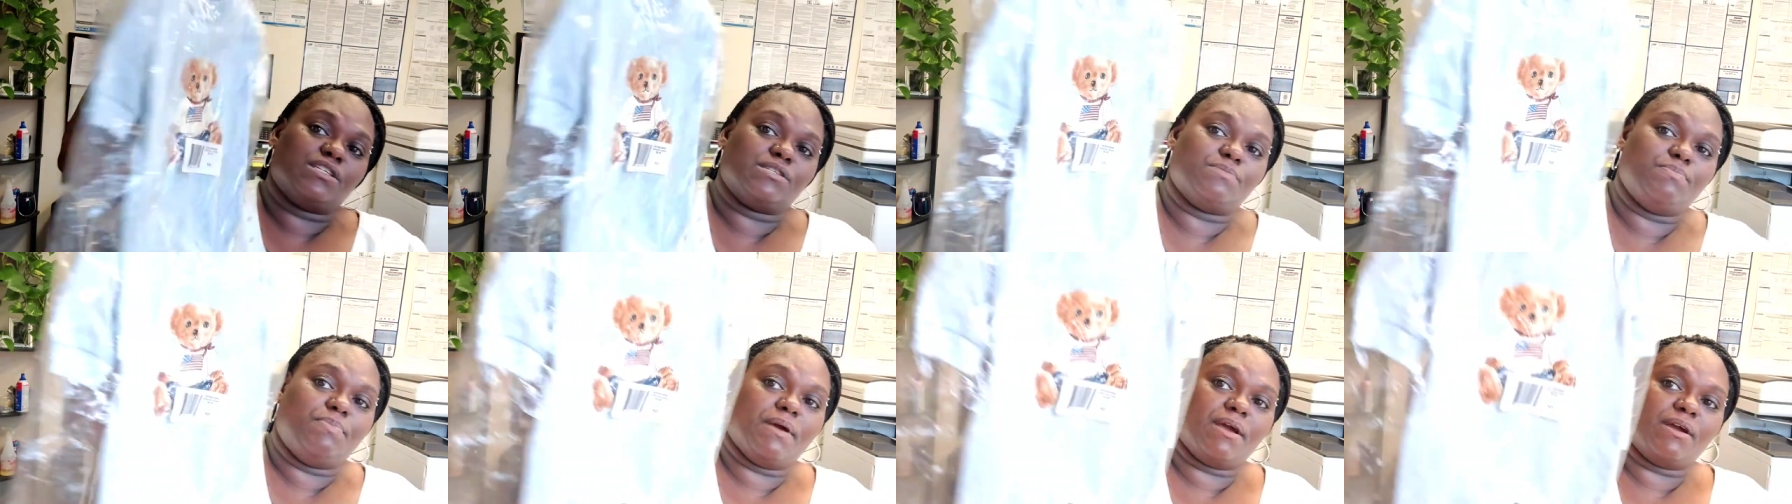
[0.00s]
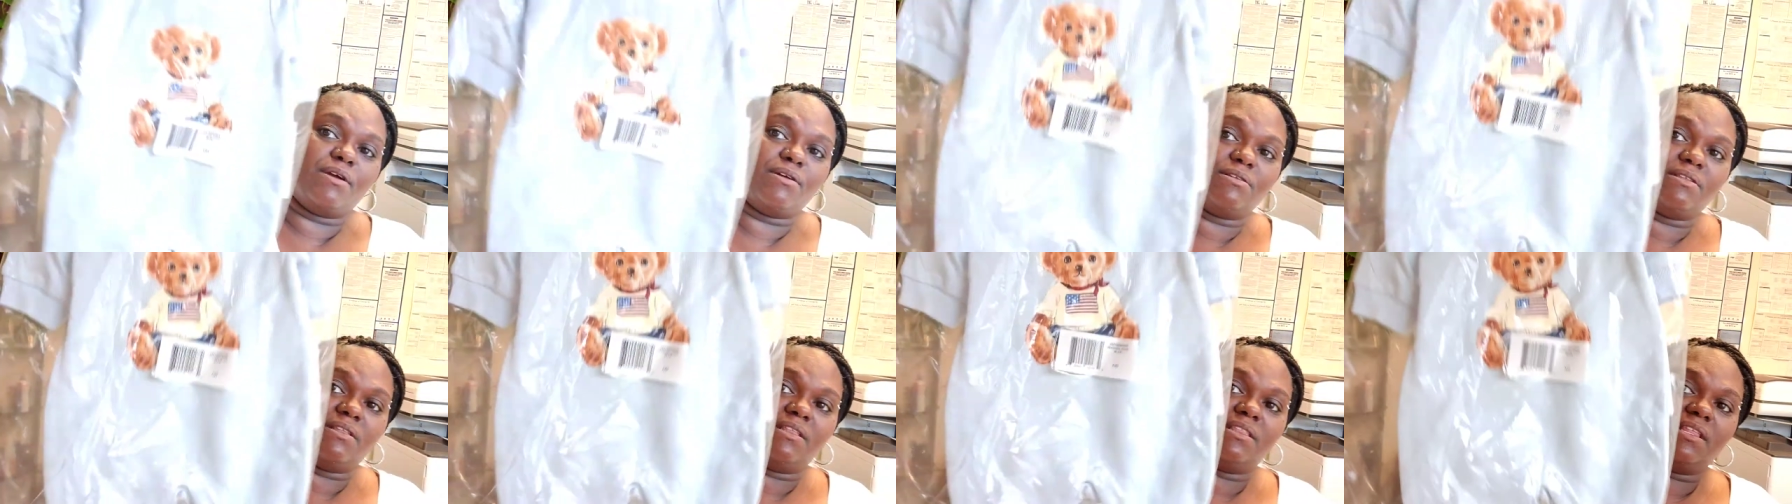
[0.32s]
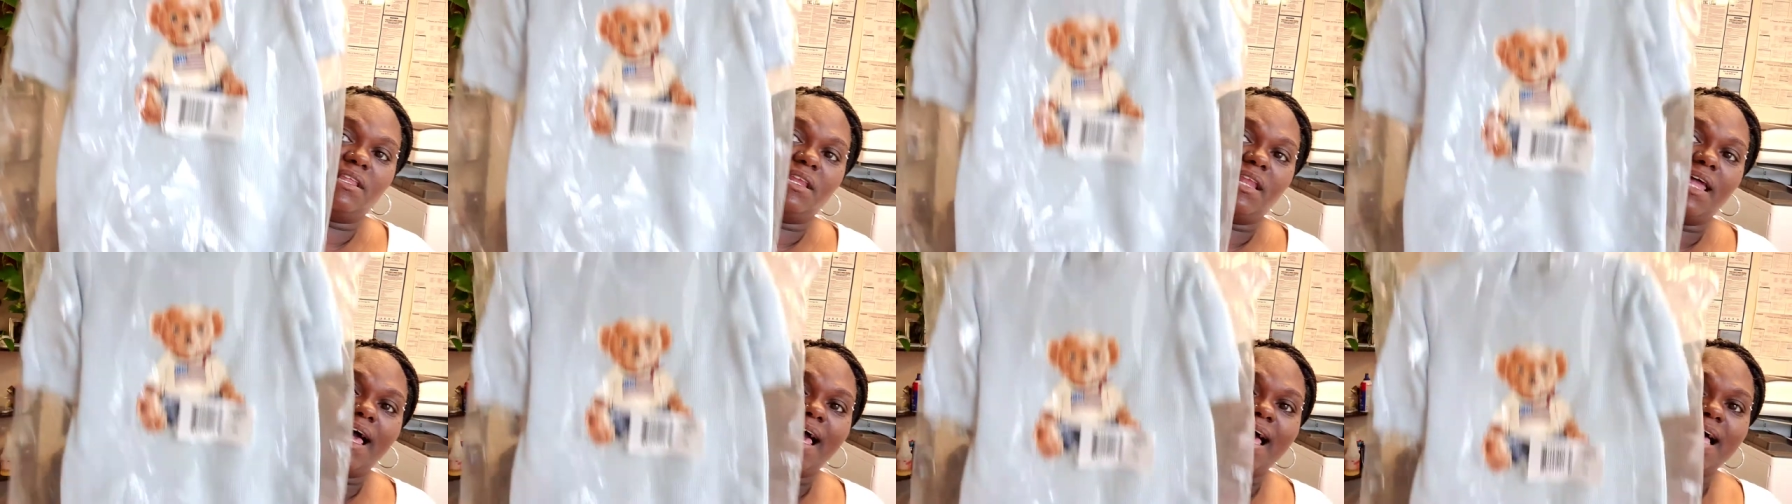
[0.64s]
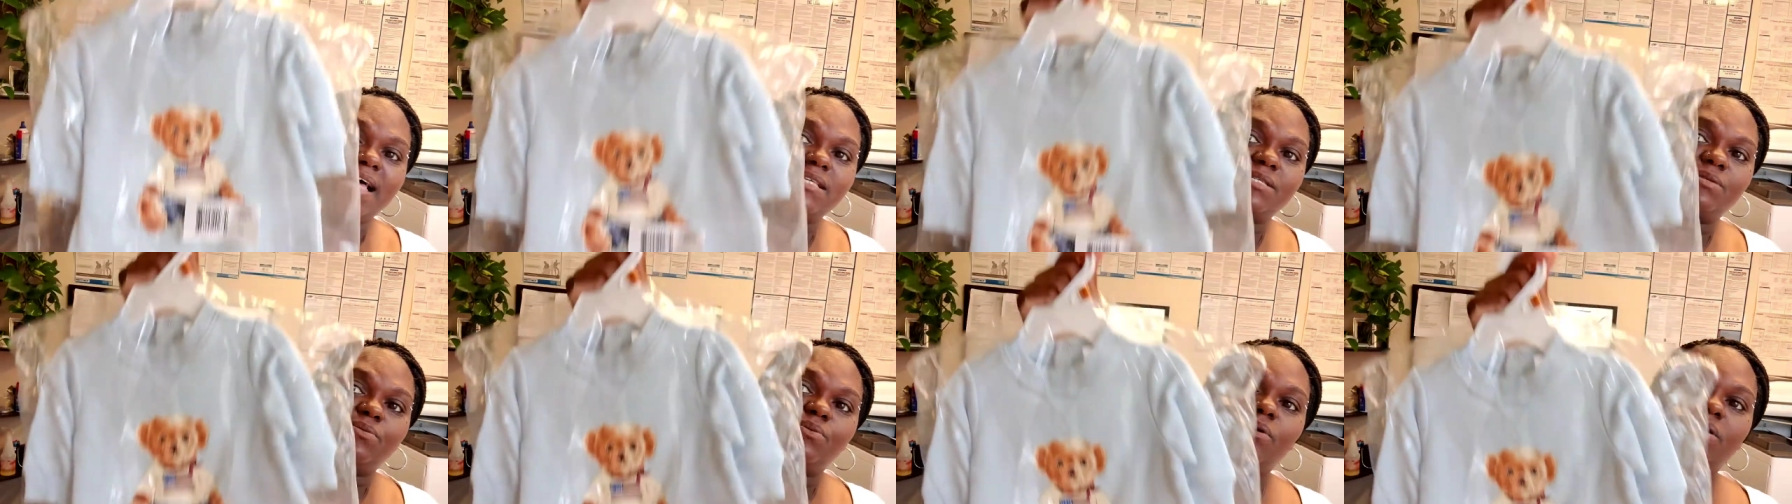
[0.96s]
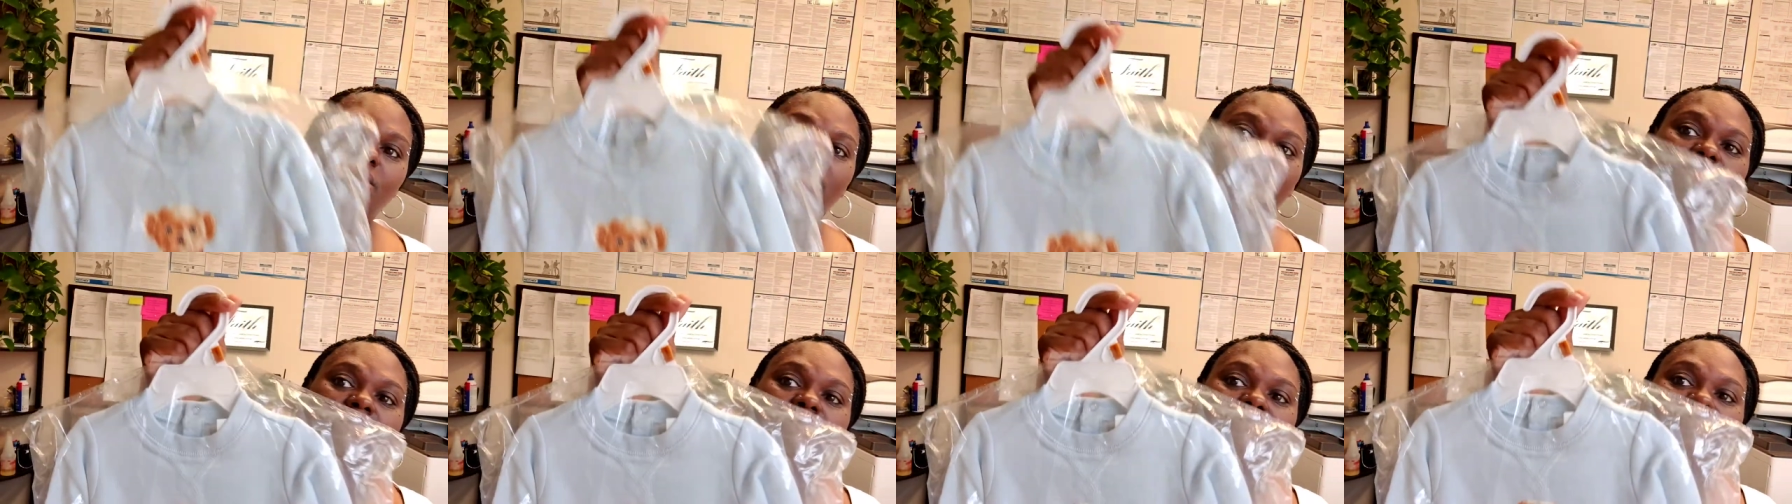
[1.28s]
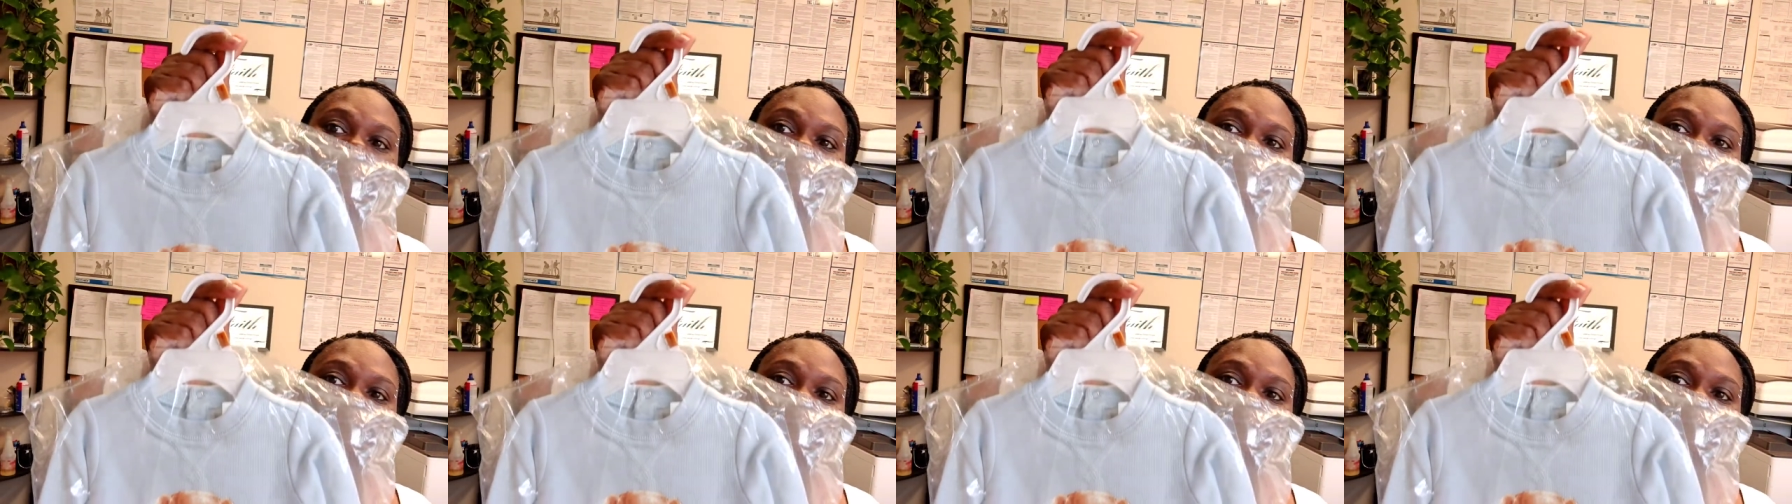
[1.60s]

looks bigger than the last one.